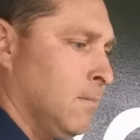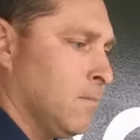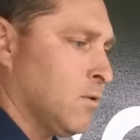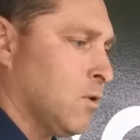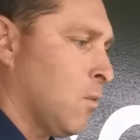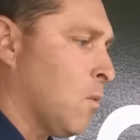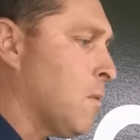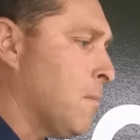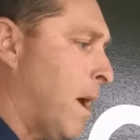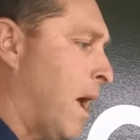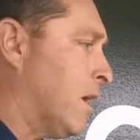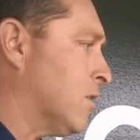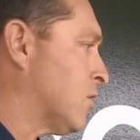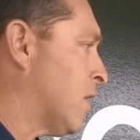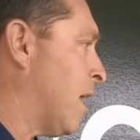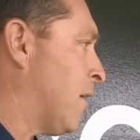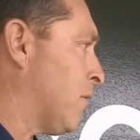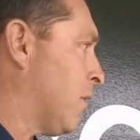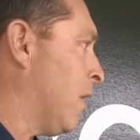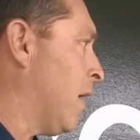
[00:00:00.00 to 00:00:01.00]
so we're matched
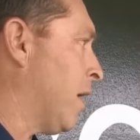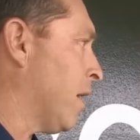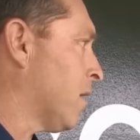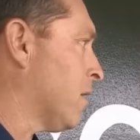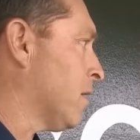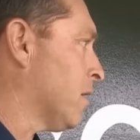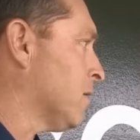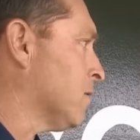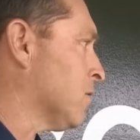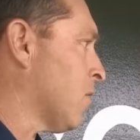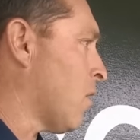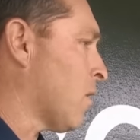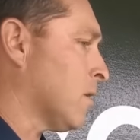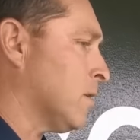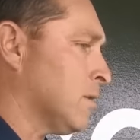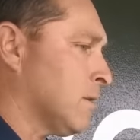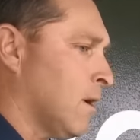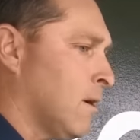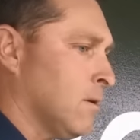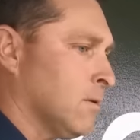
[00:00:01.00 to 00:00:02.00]
athletically because
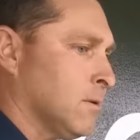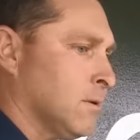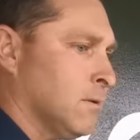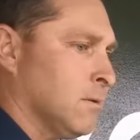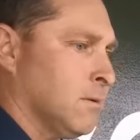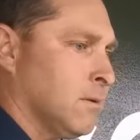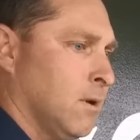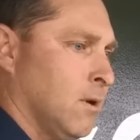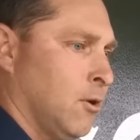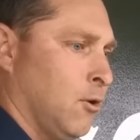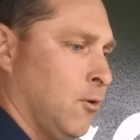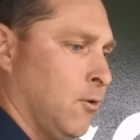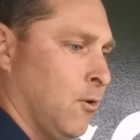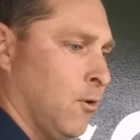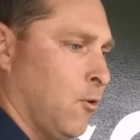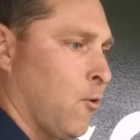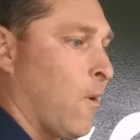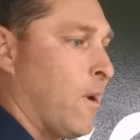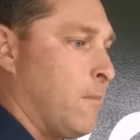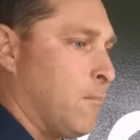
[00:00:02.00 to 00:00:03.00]
Arkansas is a
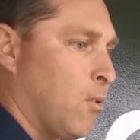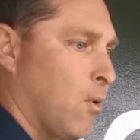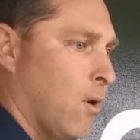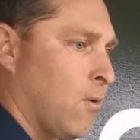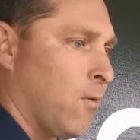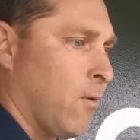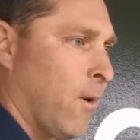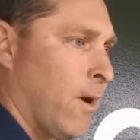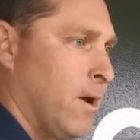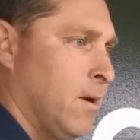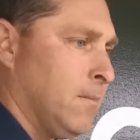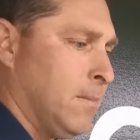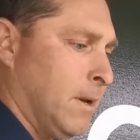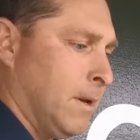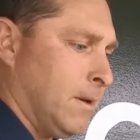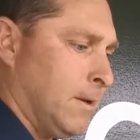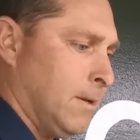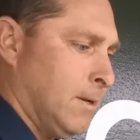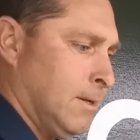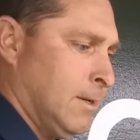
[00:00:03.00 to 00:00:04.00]
great program
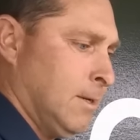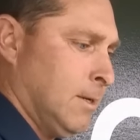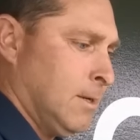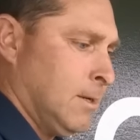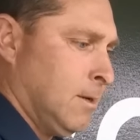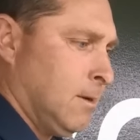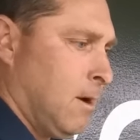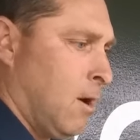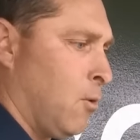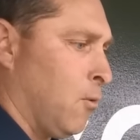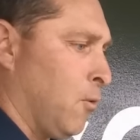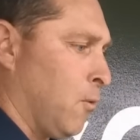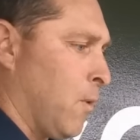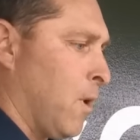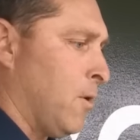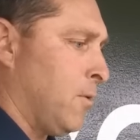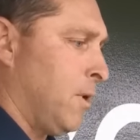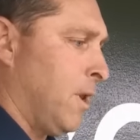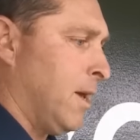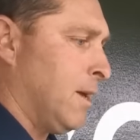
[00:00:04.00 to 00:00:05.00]
and on the
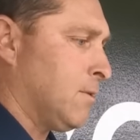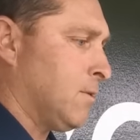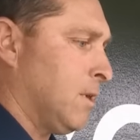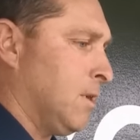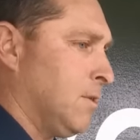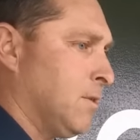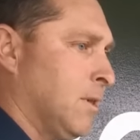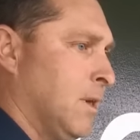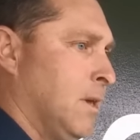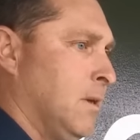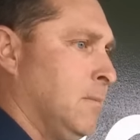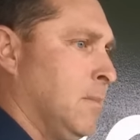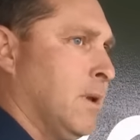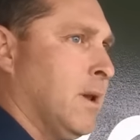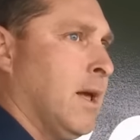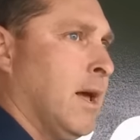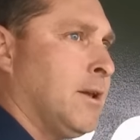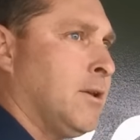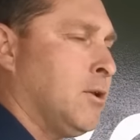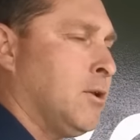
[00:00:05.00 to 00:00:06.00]
road in the SEC, but I